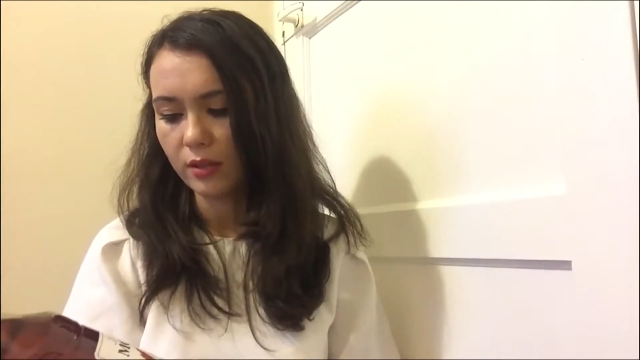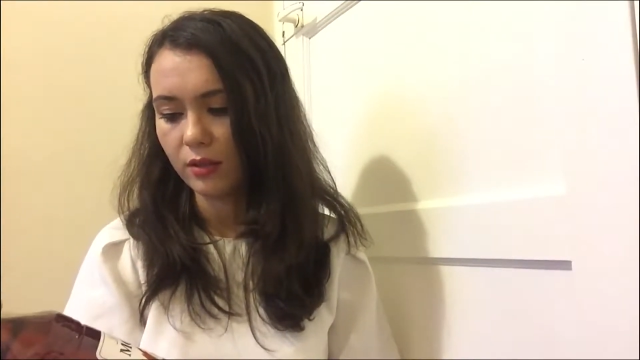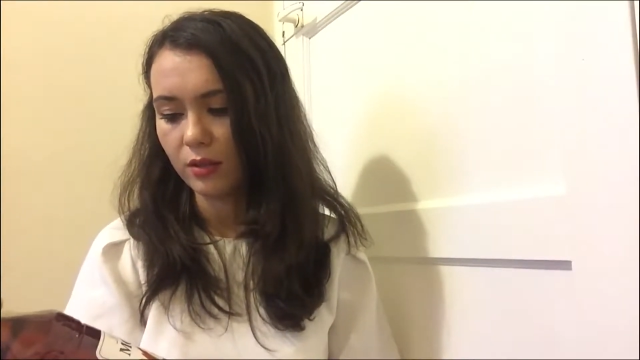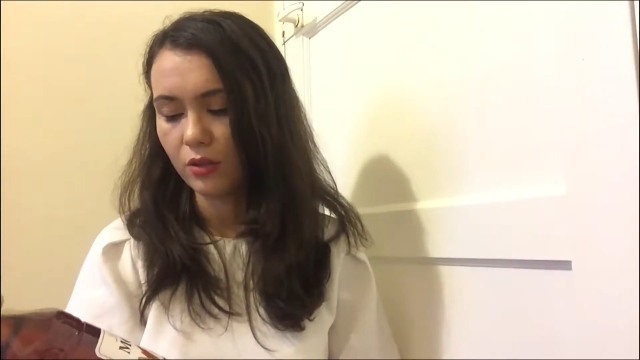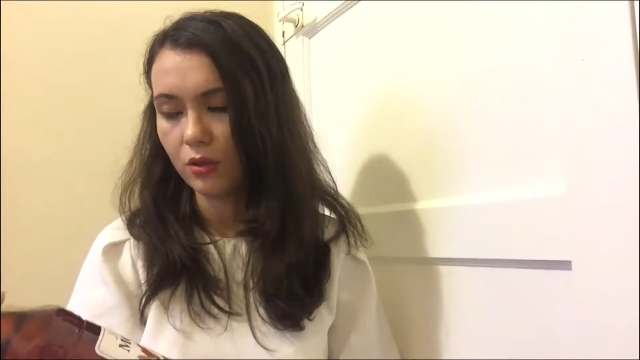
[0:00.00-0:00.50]

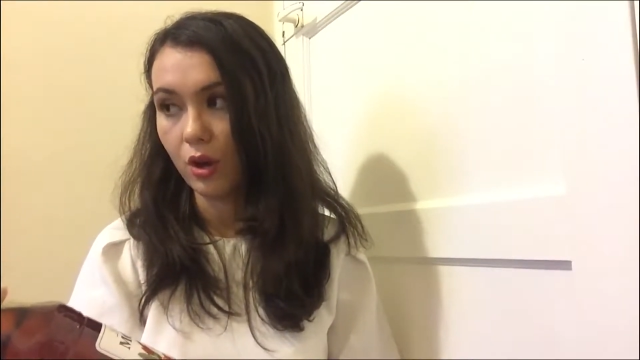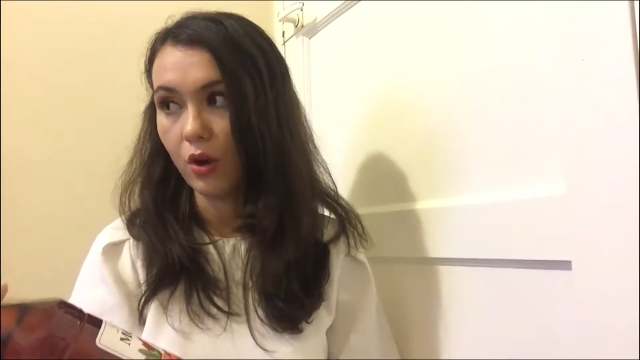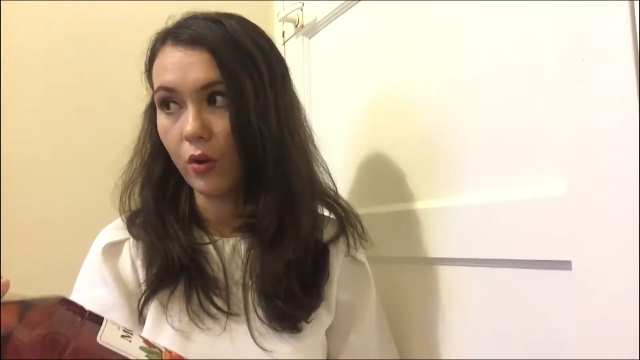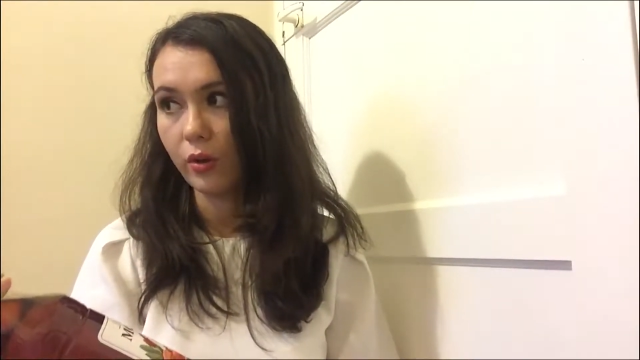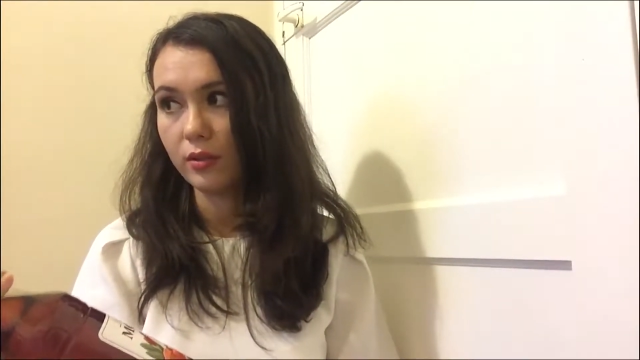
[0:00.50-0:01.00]
so
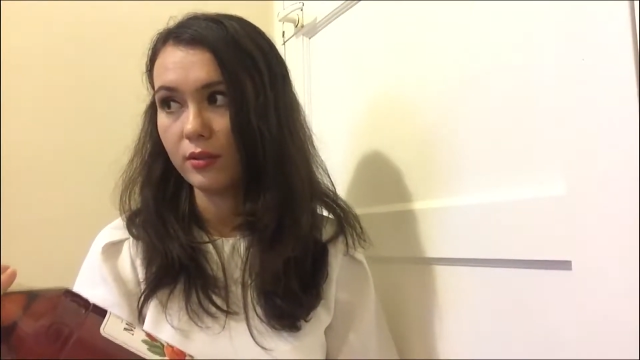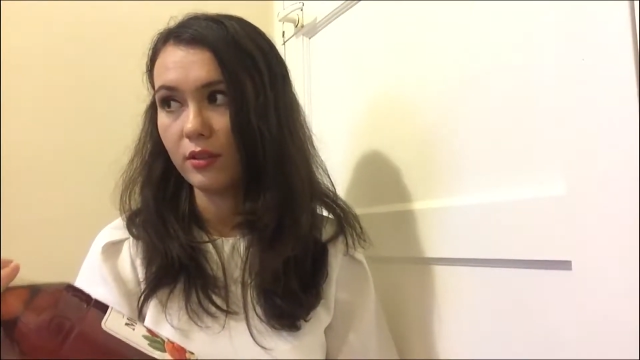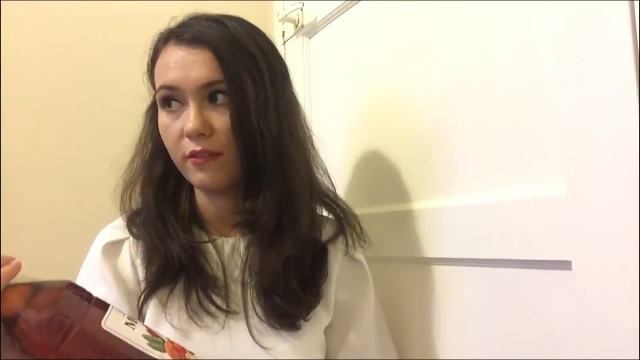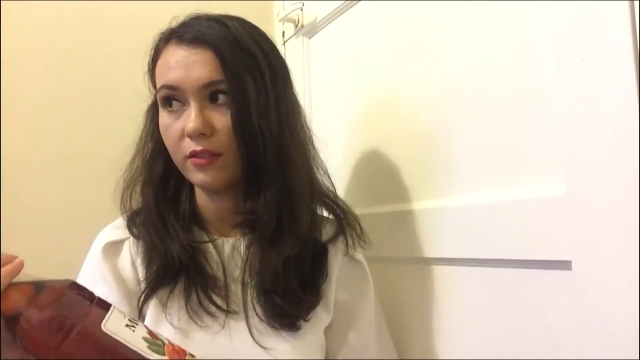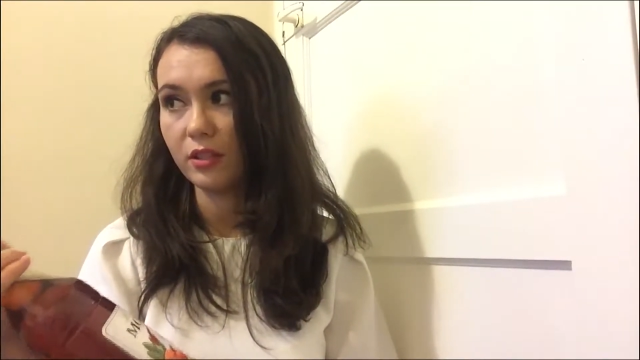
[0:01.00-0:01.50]
it's
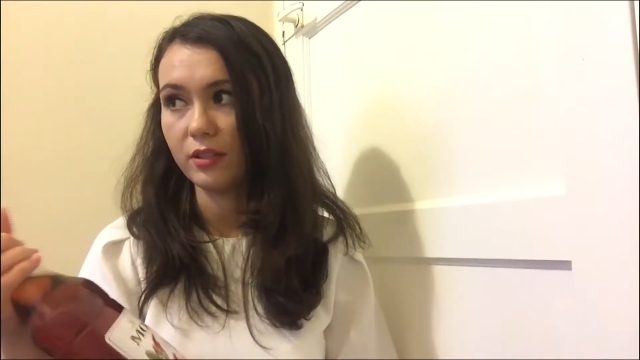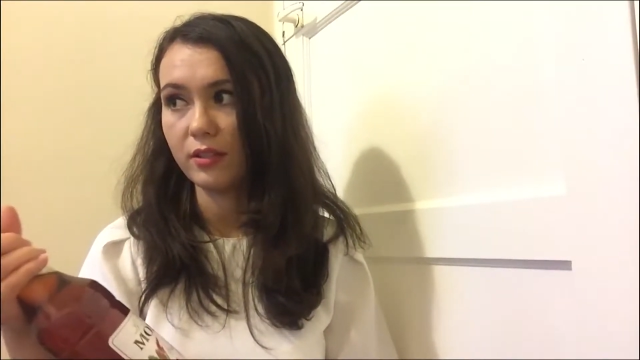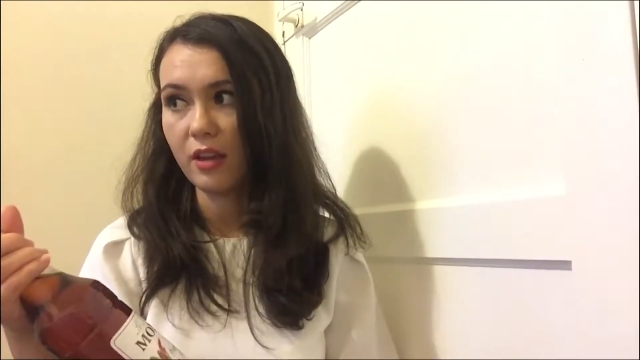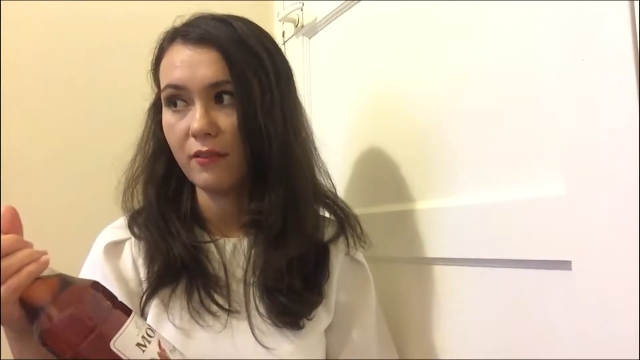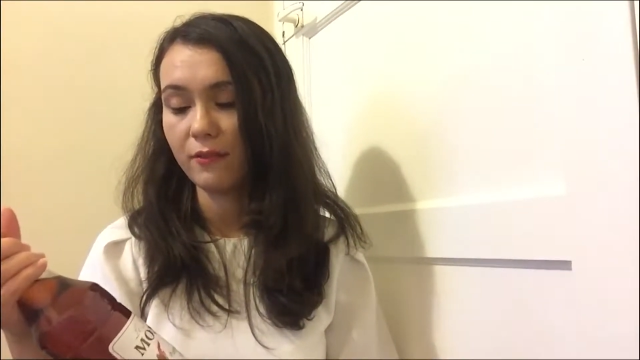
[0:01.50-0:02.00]
definitely a
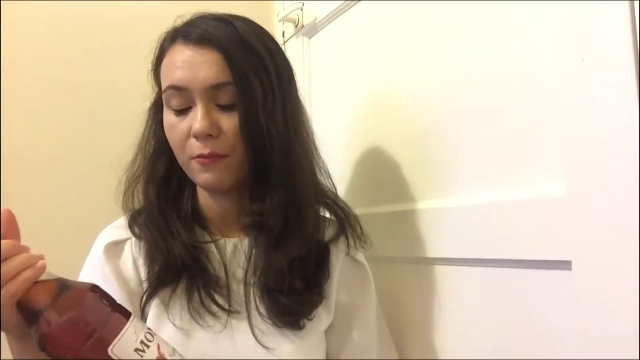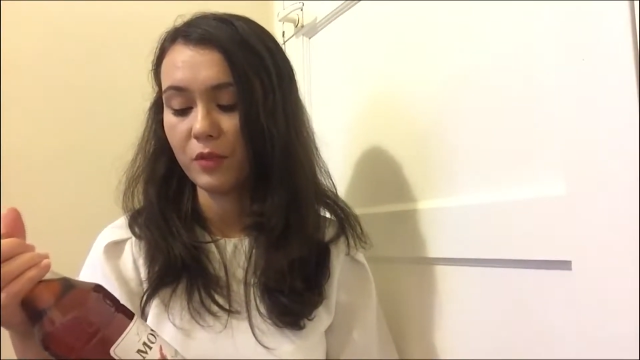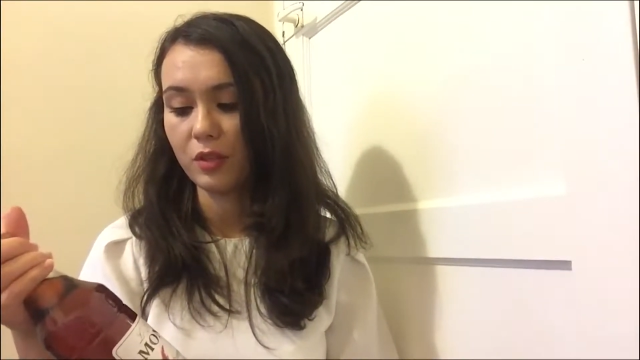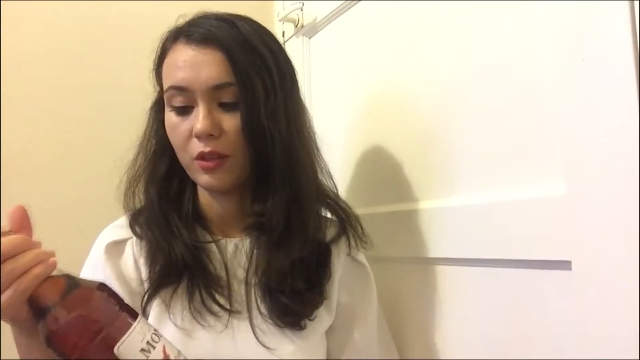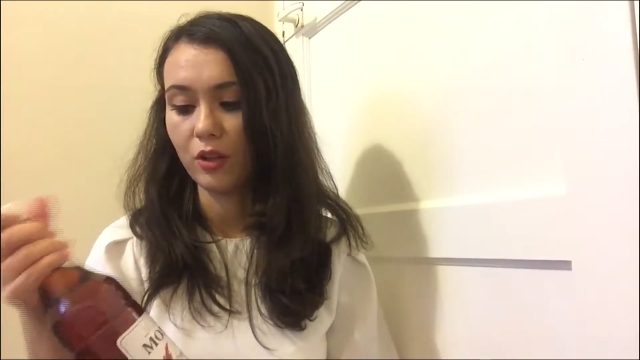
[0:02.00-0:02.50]
save in the
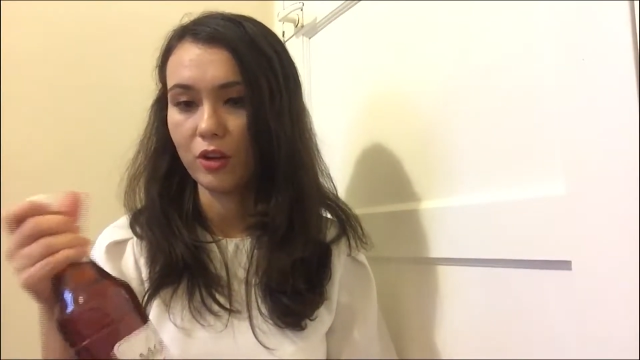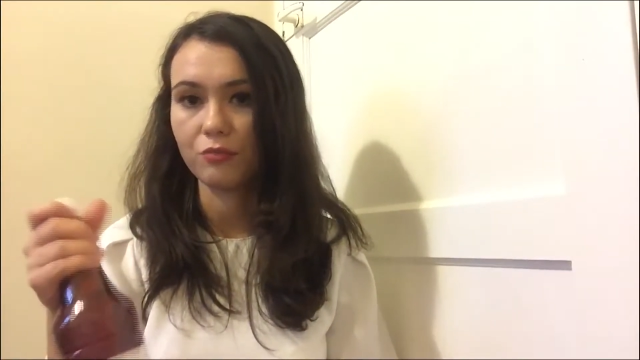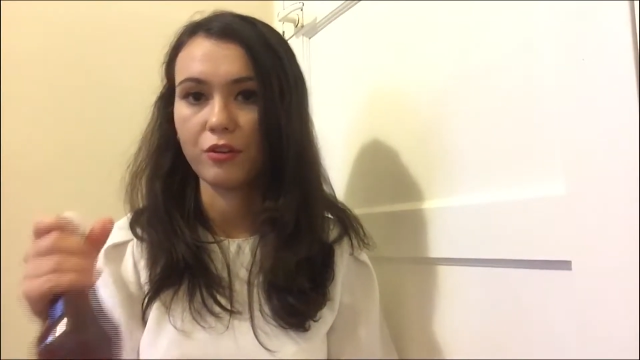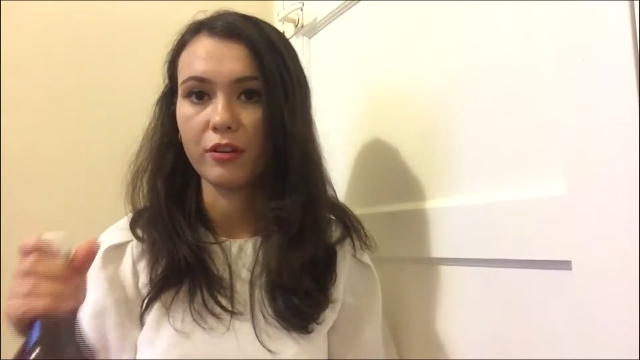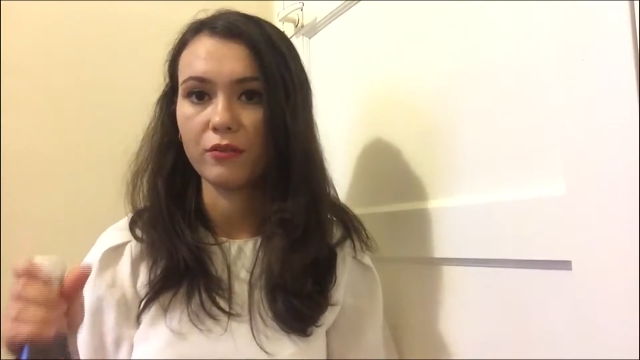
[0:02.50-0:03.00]
long
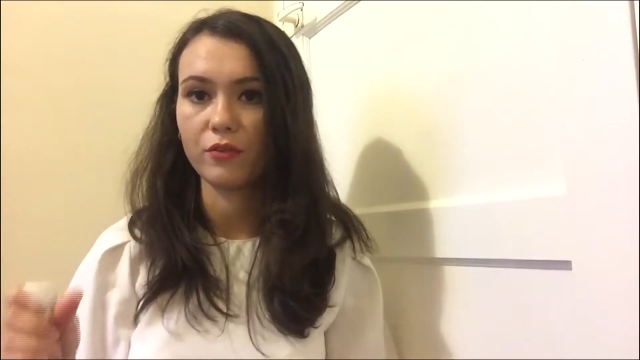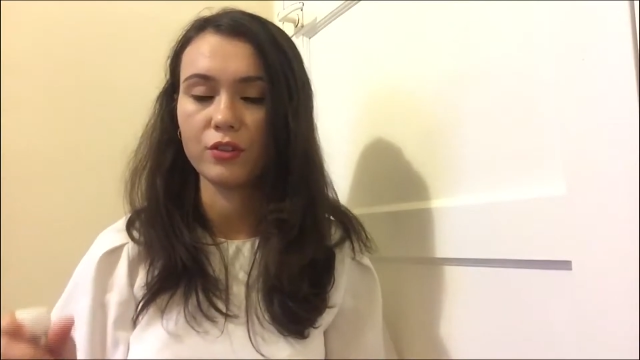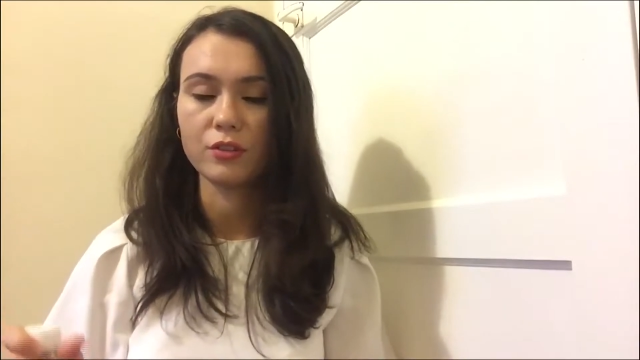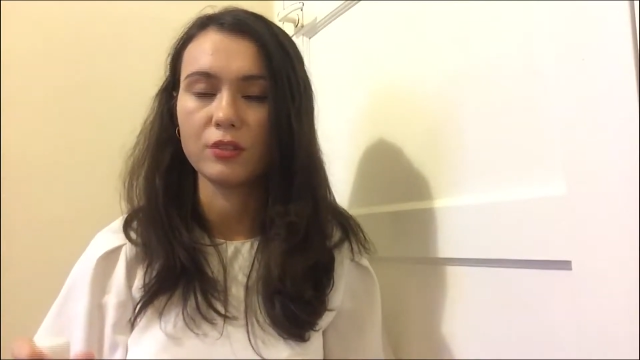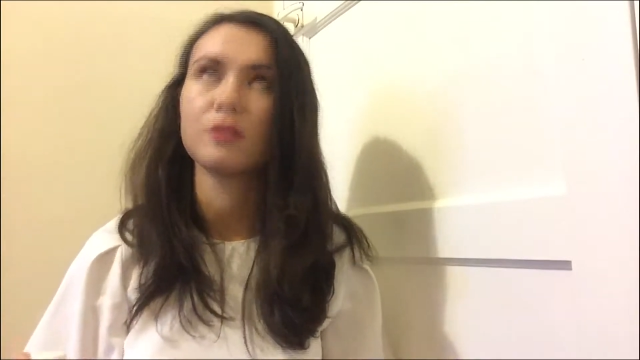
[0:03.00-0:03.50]
run
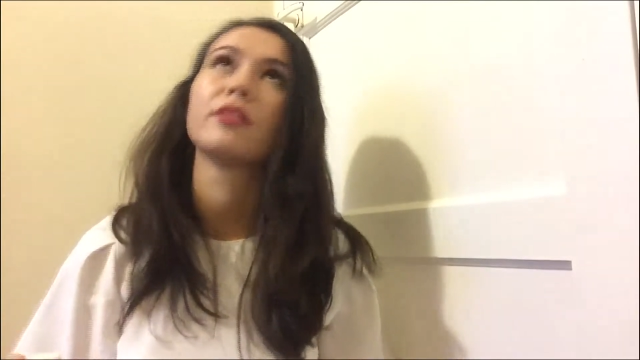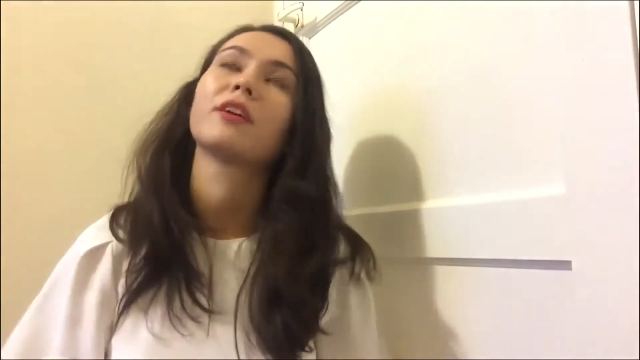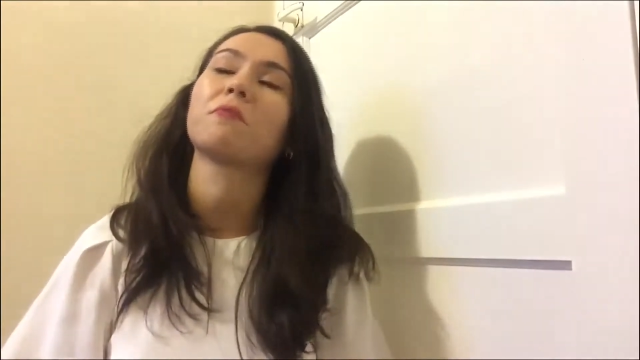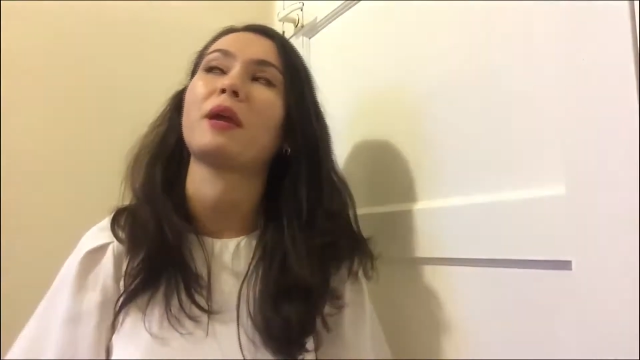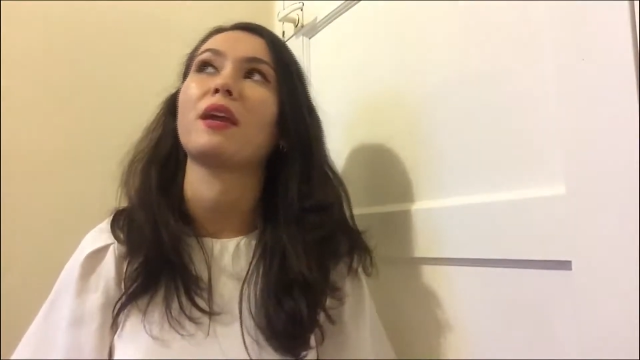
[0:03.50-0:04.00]
versus like
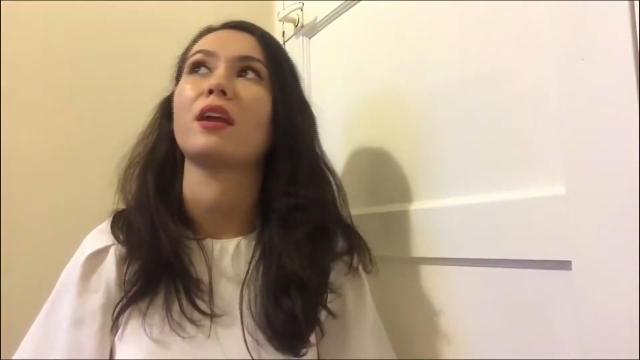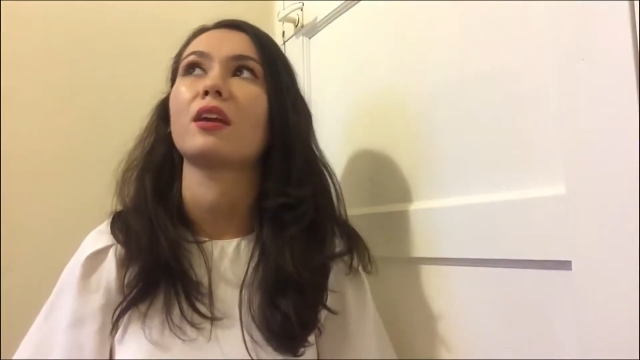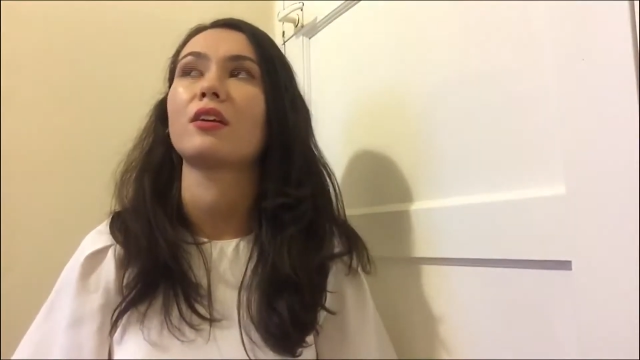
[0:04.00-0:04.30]
paying